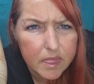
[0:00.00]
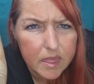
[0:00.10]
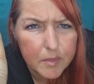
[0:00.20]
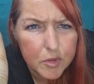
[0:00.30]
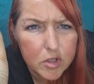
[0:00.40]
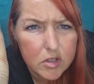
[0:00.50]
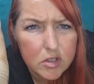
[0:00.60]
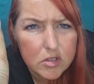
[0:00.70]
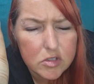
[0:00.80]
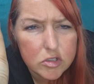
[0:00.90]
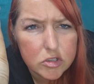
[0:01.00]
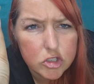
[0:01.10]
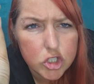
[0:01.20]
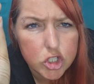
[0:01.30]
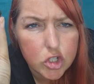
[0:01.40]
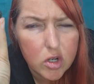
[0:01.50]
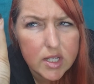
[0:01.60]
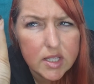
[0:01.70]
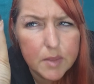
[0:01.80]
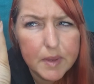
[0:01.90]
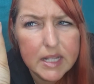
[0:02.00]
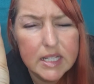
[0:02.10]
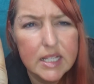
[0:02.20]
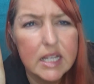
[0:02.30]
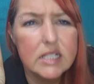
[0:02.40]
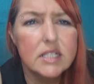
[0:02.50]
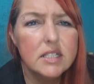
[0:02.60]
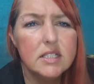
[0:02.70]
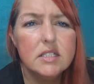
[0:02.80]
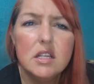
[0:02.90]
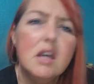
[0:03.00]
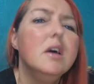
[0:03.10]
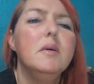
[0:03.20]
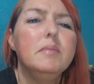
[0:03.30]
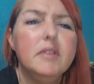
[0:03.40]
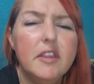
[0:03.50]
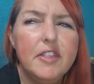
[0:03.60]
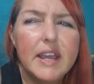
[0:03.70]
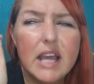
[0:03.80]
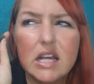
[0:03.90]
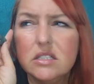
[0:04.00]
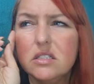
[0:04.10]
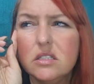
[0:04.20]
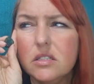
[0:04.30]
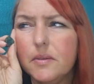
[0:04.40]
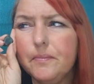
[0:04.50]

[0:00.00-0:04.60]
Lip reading: I'm doing shockingly bad at guessing these, but the thing is,